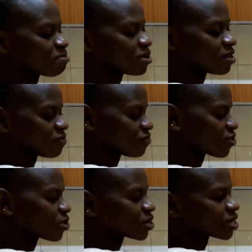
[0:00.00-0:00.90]
beef
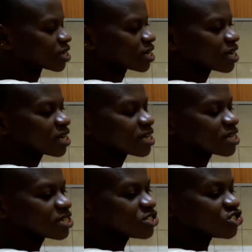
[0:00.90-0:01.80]
or
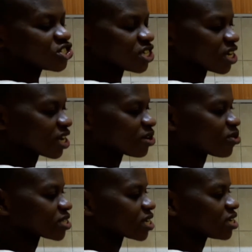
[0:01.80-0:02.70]
chicken,
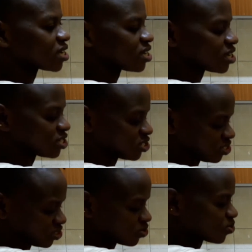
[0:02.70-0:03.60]
kwanza kienyeji,
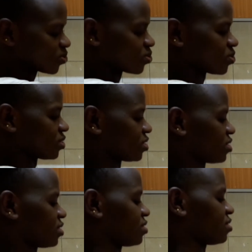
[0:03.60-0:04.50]
oh god,
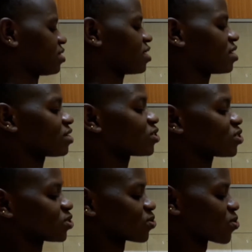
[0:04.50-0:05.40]

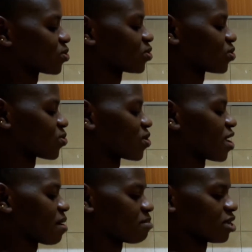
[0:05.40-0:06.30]
so yummy.